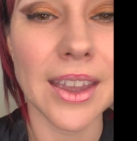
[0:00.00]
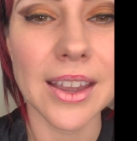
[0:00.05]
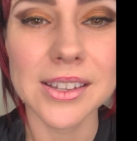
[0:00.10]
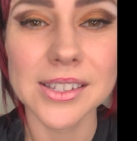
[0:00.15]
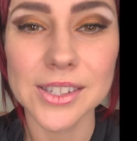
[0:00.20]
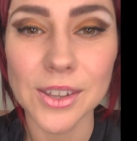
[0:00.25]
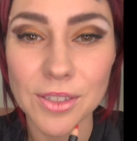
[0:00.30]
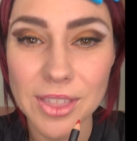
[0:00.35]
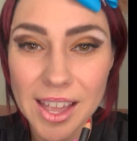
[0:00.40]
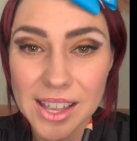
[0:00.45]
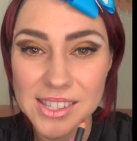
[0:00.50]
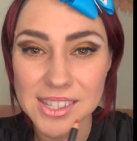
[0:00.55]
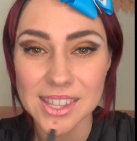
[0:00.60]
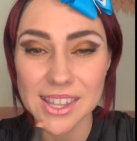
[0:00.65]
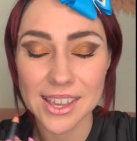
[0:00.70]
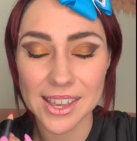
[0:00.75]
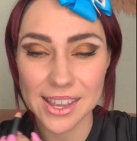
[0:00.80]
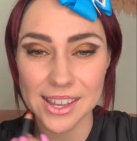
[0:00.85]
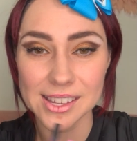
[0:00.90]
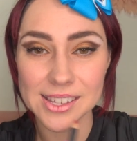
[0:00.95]
So that's
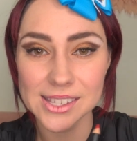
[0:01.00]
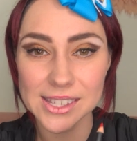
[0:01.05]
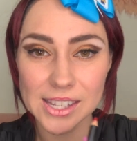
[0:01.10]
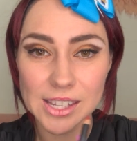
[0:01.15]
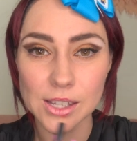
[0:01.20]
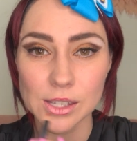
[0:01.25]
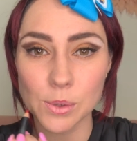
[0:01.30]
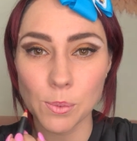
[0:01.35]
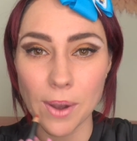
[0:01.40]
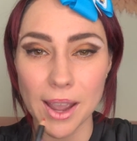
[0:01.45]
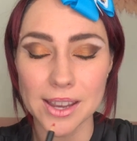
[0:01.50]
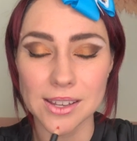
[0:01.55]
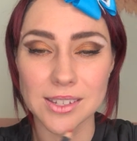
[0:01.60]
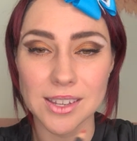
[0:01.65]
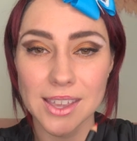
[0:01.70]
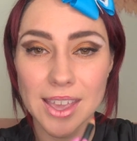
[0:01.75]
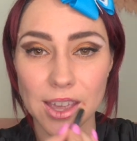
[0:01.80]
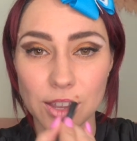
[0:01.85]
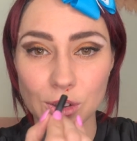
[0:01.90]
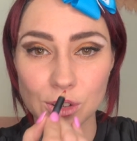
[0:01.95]
the easiest way to
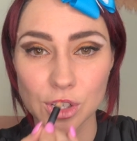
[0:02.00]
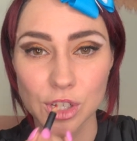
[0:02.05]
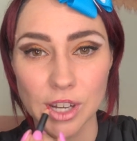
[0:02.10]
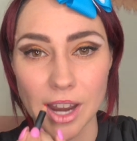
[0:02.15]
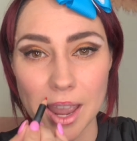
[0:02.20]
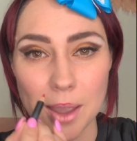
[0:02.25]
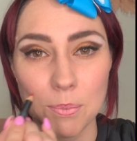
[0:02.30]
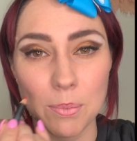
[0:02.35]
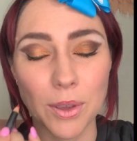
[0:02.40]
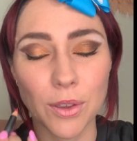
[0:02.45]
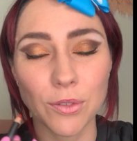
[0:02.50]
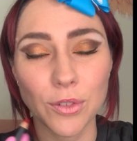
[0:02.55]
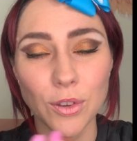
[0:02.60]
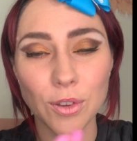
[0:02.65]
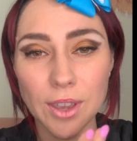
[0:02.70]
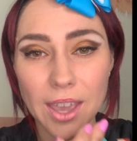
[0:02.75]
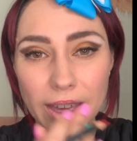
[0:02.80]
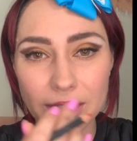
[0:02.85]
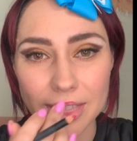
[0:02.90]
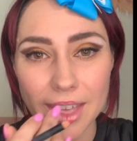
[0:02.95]
get your shape. If you
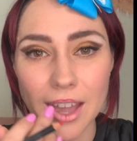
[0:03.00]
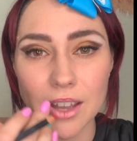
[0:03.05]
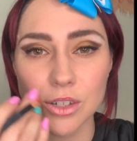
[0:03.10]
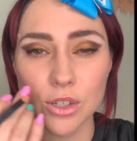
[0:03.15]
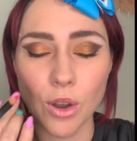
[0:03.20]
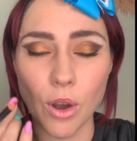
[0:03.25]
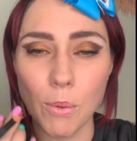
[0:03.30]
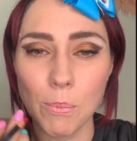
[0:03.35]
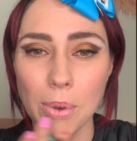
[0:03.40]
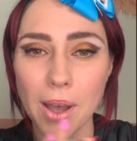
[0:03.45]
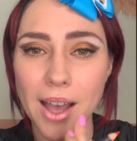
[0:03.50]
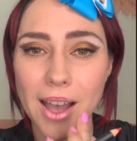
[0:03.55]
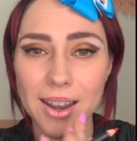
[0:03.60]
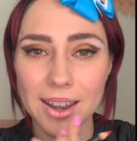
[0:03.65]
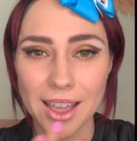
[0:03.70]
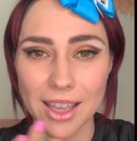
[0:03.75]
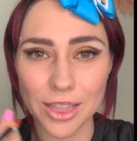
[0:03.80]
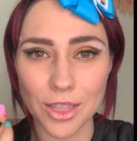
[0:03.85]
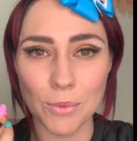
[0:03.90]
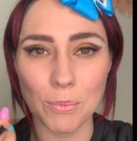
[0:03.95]
get that top part
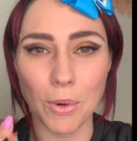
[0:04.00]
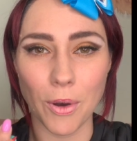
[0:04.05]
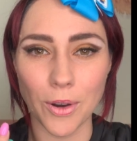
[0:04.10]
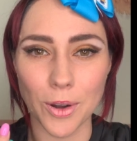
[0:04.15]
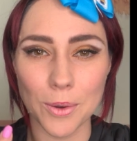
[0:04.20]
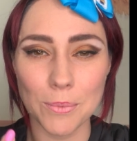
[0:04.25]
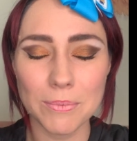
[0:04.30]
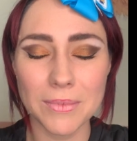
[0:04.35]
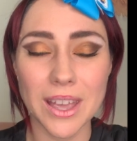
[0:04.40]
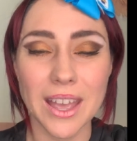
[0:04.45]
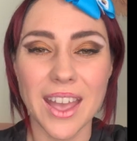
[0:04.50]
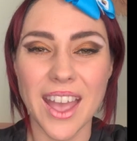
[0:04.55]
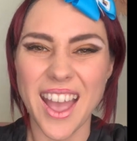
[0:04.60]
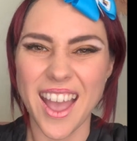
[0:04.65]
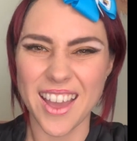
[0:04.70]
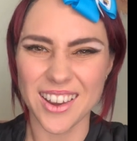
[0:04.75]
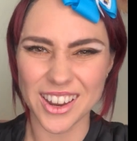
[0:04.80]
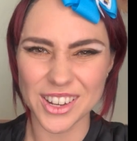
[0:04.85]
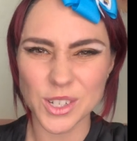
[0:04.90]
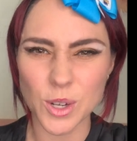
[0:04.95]
and the bottom,
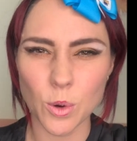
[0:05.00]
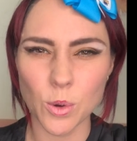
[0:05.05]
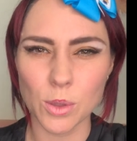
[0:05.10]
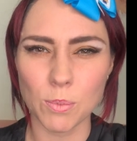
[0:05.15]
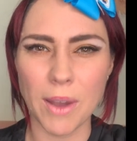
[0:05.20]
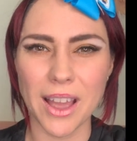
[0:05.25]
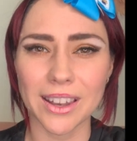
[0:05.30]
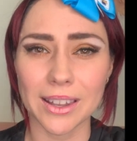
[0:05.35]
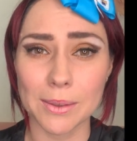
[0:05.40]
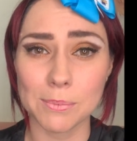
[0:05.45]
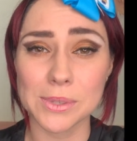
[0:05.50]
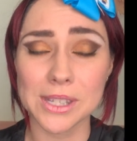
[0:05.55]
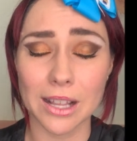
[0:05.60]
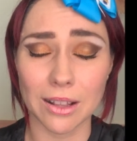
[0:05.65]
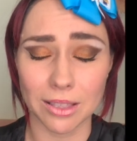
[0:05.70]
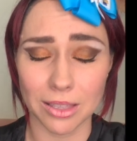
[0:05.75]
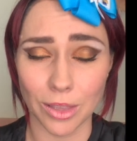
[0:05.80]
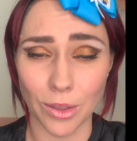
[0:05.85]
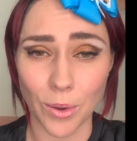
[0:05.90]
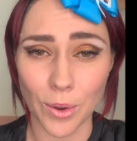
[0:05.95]
and I do it with my lips
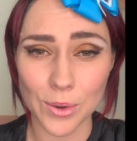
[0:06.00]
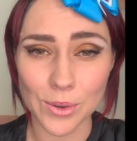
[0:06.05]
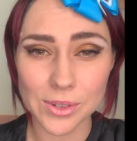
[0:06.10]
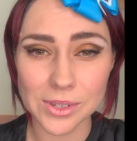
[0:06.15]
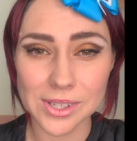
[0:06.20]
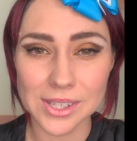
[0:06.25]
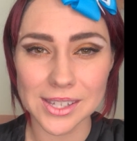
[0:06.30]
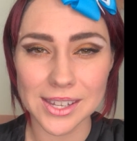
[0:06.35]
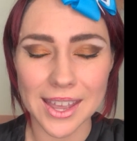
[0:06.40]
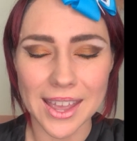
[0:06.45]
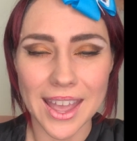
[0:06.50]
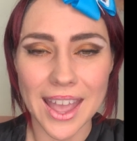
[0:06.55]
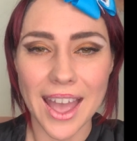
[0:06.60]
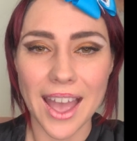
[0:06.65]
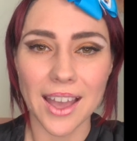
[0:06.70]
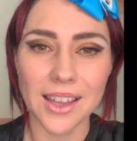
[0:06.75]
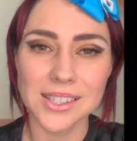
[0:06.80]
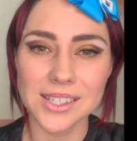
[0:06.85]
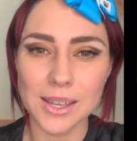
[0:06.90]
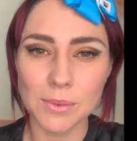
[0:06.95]
closed,
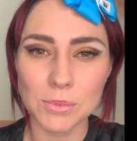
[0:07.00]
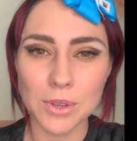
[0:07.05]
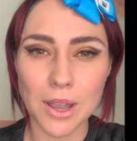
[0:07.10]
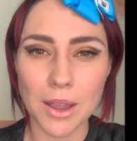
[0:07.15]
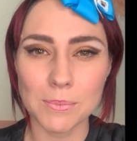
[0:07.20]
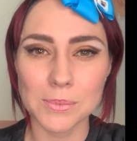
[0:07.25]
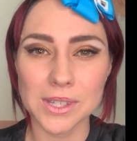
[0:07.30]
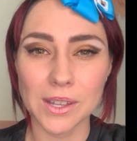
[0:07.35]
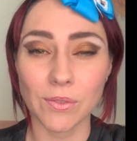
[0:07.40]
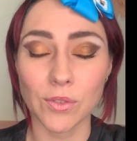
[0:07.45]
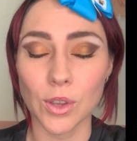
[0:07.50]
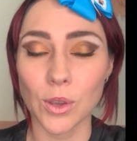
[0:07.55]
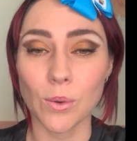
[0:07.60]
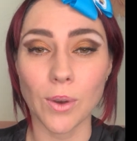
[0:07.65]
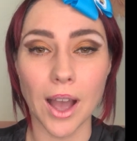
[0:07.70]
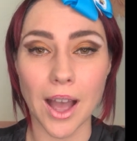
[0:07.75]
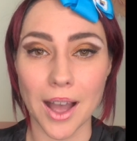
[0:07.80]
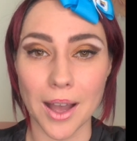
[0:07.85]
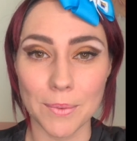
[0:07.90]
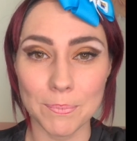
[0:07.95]
and sometimes if you
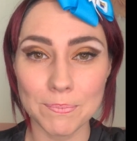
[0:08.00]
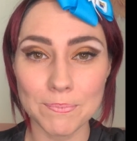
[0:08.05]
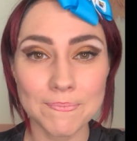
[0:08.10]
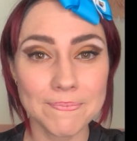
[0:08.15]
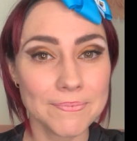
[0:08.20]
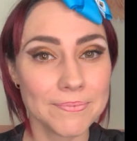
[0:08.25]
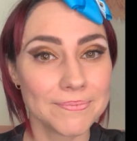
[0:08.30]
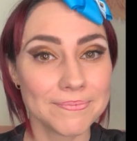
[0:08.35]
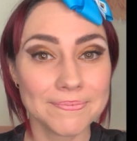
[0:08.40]
hum,